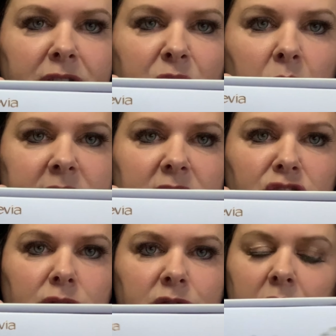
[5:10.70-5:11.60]
ones to
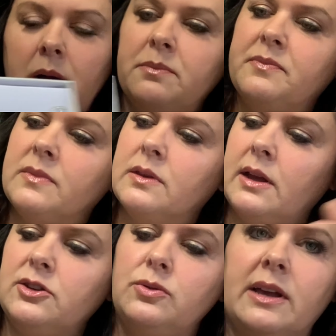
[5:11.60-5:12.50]
choose from. I
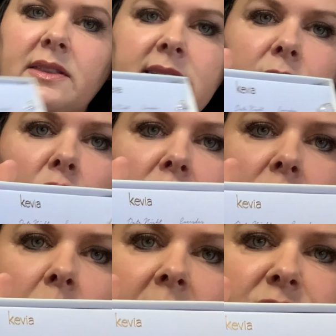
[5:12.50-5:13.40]
do like these longer
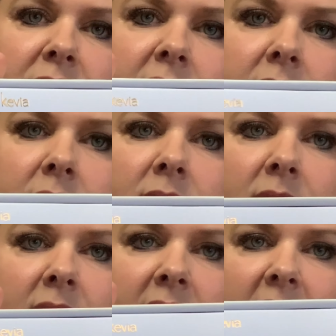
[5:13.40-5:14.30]
ones right here
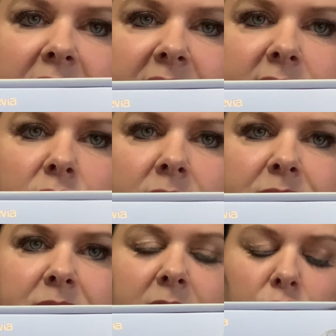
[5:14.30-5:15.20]
and these
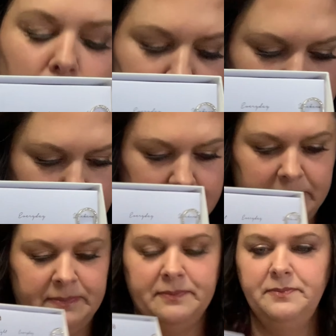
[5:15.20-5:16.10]
little hoops.
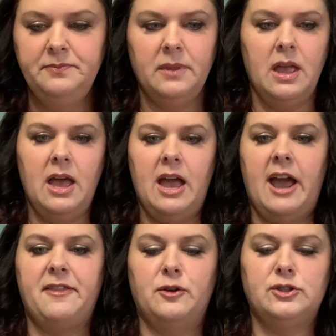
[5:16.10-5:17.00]

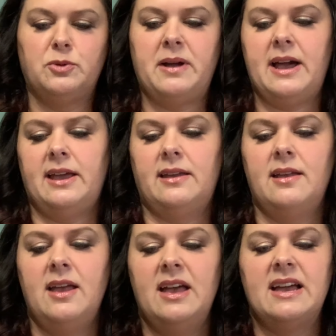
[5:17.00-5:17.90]
And those are by
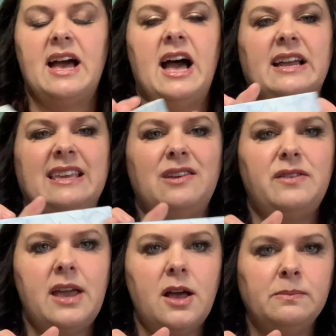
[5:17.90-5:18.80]

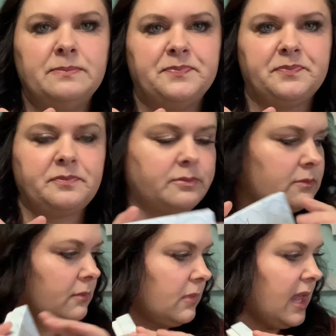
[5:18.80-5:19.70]
Kidia.
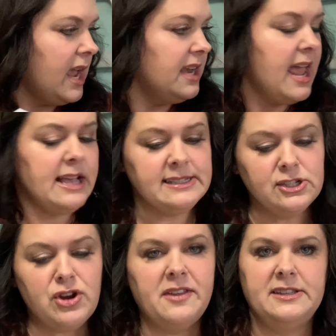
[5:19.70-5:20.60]
And as I
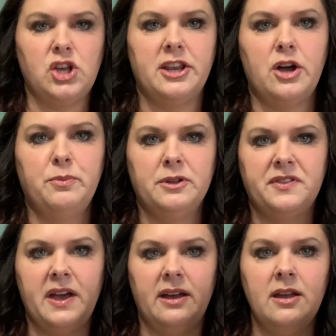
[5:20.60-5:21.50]
try these on, I'll put
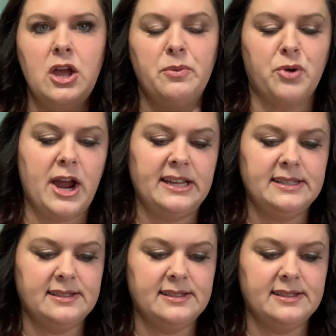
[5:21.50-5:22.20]
the price